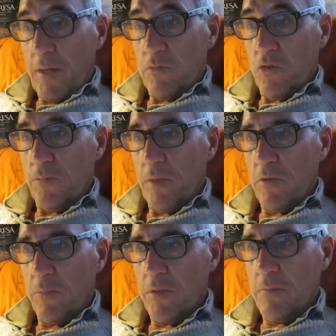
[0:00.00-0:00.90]
to spend
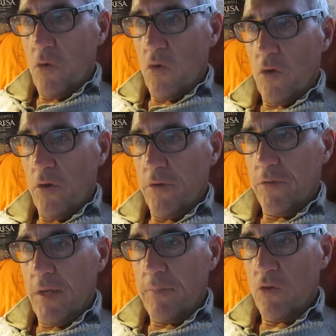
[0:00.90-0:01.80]
a bit more
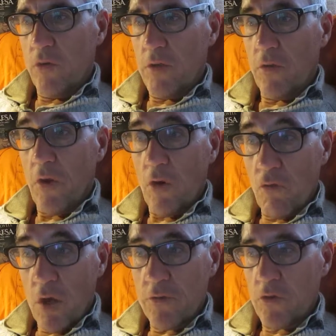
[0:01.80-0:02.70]
time going
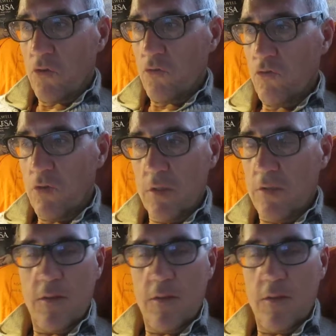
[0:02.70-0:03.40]
around the country,